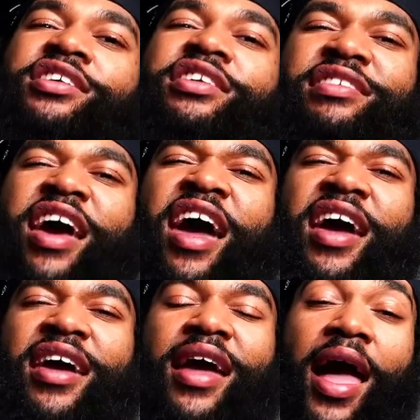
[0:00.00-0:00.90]

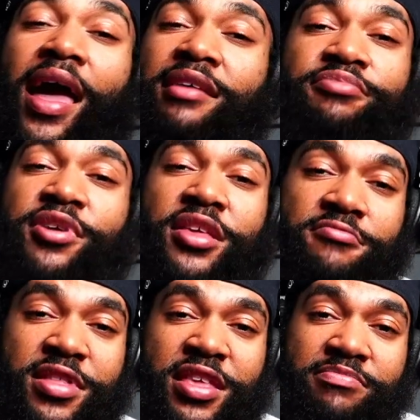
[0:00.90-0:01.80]
gang. I ain't fucking
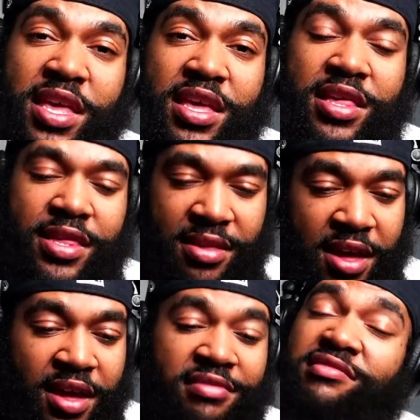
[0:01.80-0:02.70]
with these bitches.
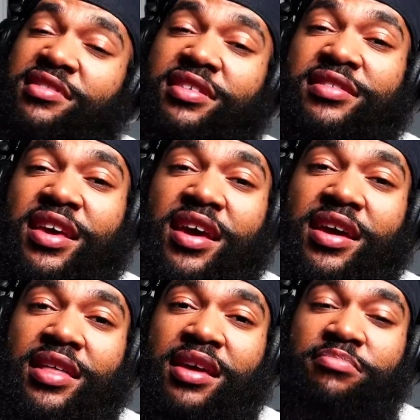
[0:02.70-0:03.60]
These niggas they
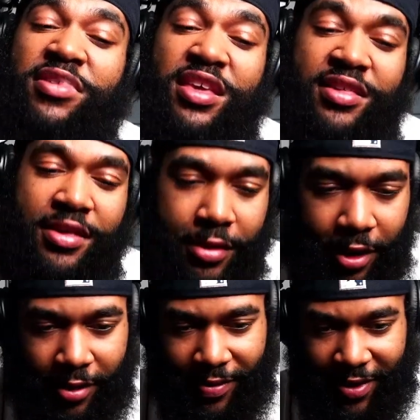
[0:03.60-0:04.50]
acting like bitches. You
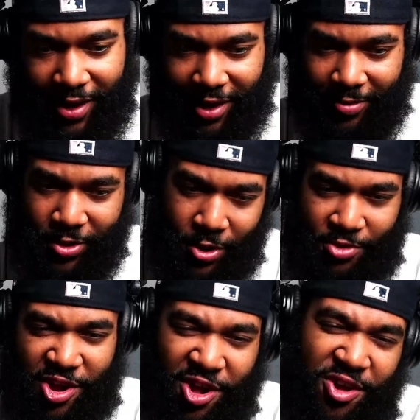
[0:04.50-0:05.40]
know what I'm saying? Come on
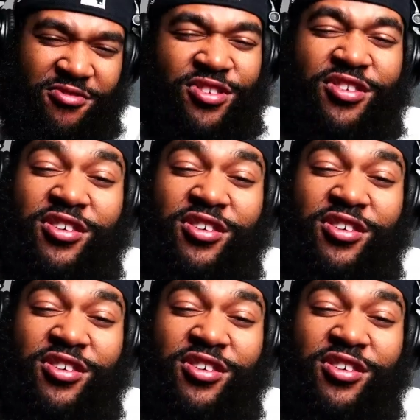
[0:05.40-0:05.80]
now, you are